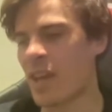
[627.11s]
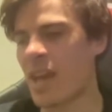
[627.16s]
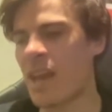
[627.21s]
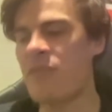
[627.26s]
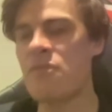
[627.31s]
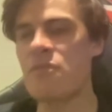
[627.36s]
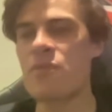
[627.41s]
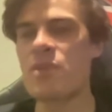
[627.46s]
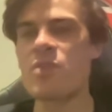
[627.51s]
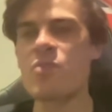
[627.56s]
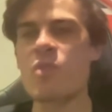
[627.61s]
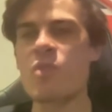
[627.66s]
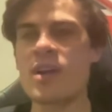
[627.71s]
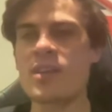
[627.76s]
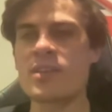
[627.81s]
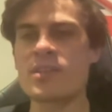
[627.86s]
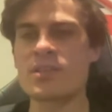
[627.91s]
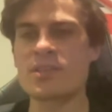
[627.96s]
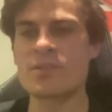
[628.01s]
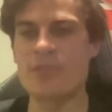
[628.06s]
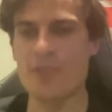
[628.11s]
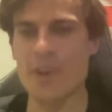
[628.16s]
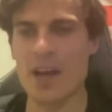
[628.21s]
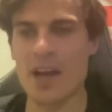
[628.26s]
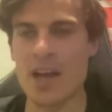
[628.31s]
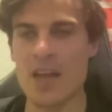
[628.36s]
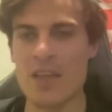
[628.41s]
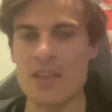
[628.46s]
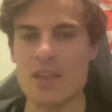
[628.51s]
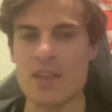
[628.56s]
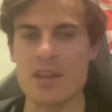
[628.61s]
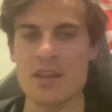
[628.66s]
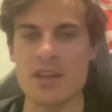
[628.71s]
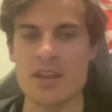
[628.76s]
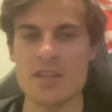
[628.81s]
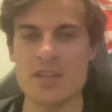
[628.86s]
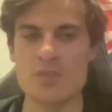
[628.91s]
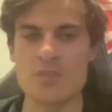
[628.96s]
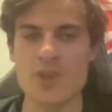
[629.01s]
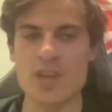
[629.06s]
Everyone's father
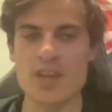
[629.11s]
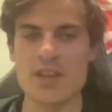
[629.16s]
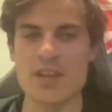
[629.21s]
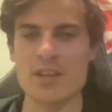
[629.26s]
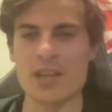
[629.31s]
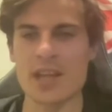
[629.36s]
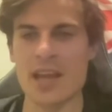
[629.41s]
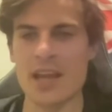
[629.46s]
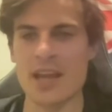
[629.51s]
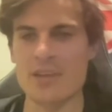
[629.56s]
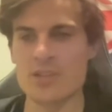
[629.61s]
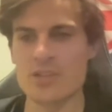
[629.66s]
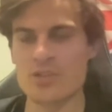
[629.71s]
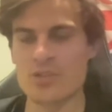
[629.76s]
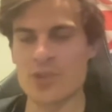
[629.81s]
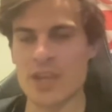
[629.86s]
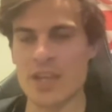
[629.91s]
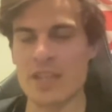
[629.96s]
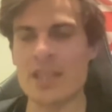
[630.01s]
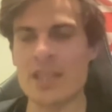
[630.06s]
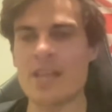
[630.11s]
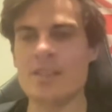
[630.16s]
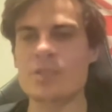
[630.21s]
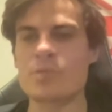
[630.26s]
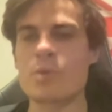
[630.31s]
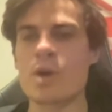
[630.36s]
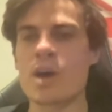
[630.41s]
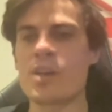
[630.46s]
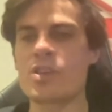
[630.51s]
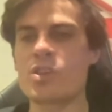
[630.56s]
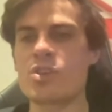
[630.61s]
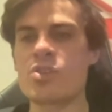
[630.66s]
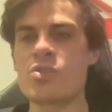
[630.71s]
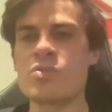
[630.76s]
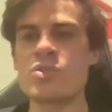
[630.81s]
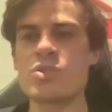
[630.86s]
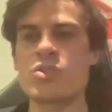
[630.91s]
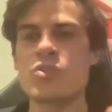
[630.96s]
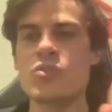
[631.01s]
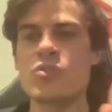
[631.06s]
has read Cloud Street, and that's why you
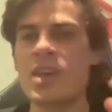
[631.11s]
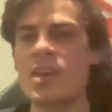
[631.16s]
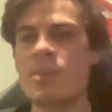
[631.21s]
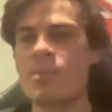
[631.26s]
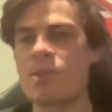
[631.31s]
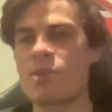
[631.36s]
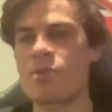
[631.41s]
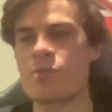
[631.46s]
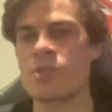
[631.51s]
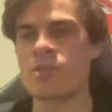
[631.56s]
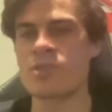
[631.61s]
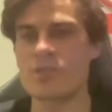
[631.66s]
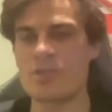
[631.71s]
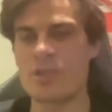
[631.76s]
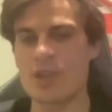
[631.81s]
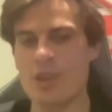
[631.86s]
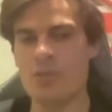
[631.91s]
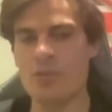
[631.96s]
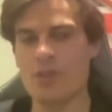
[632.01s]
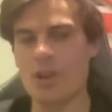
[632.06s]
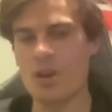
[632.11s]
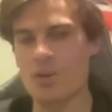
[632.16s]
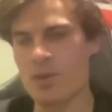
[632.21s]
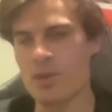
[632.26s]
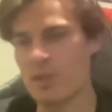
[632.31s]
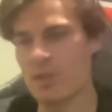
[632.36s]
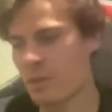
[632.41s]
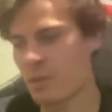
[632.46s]
two immigrants don't know it.